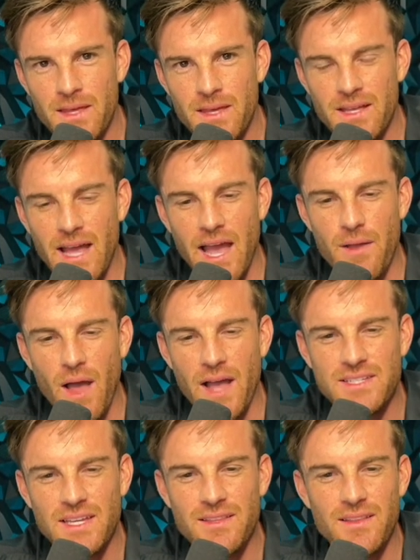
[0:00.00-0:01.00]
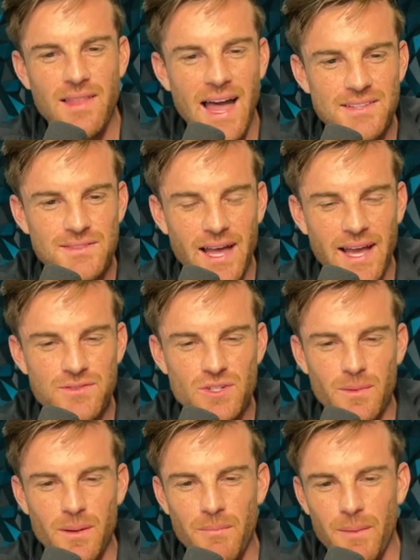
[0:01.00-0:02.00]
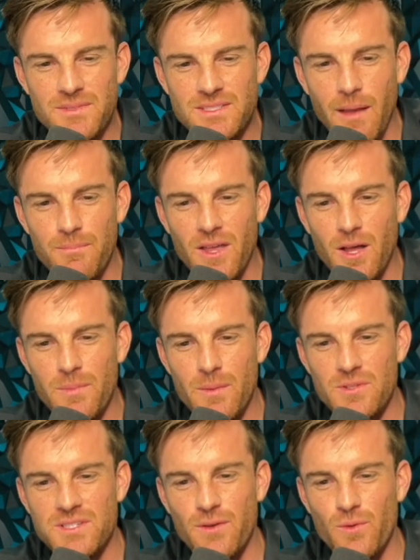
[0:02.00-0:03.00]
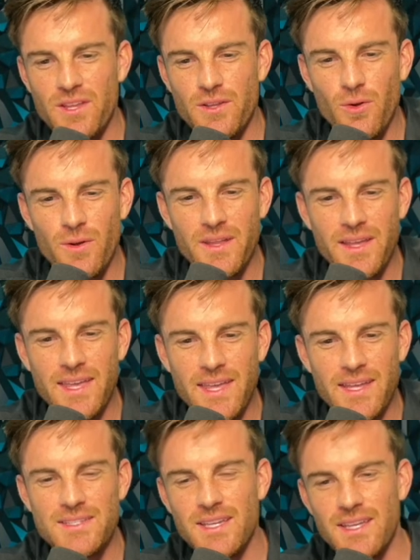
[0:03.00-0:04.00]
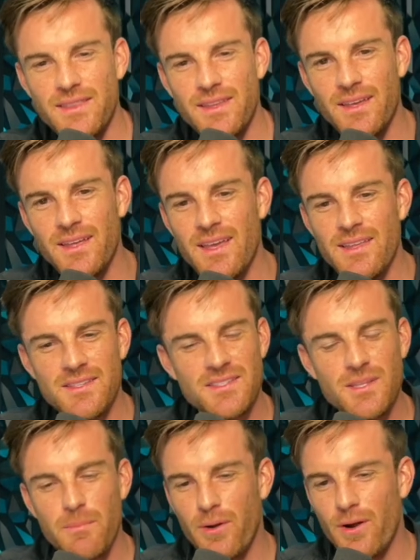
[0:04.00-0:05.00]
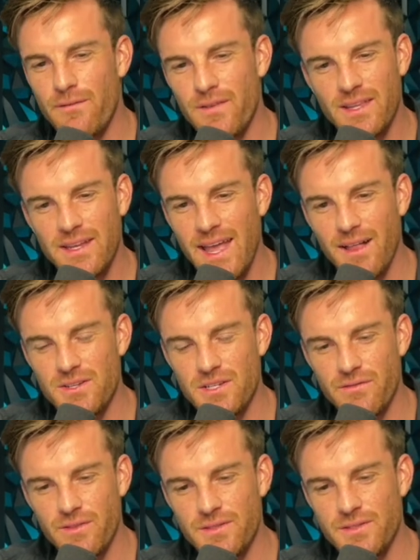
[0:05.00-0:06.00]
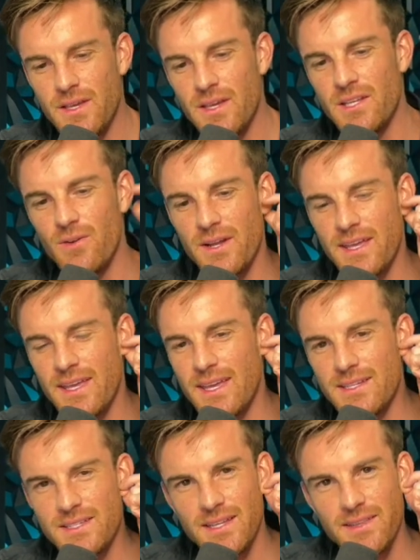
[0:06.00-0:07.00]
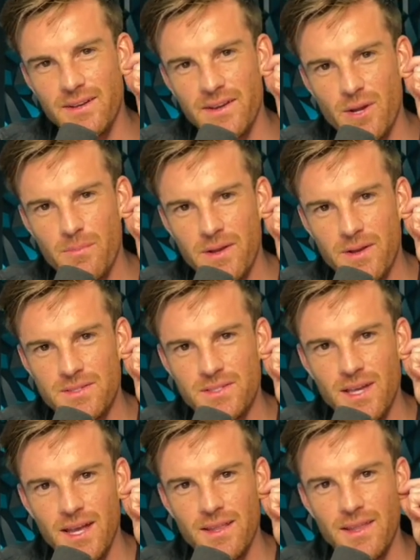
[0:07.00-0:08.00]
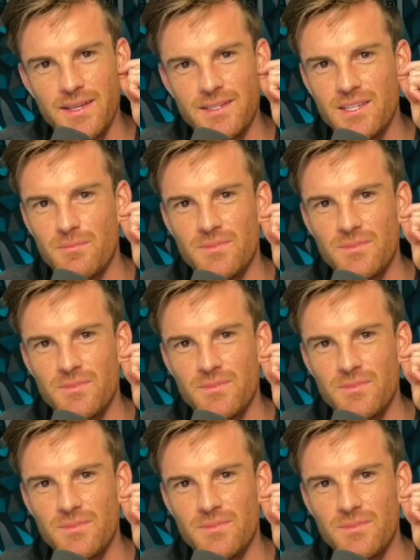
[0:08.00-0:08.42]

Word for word: I, I said in the last live stream, I'm, I'm, I'm telling people, it's like when you know when the kid is getting the, this is the perfect analogy for this. You know when a kid is getting their ear pierced, you got it like some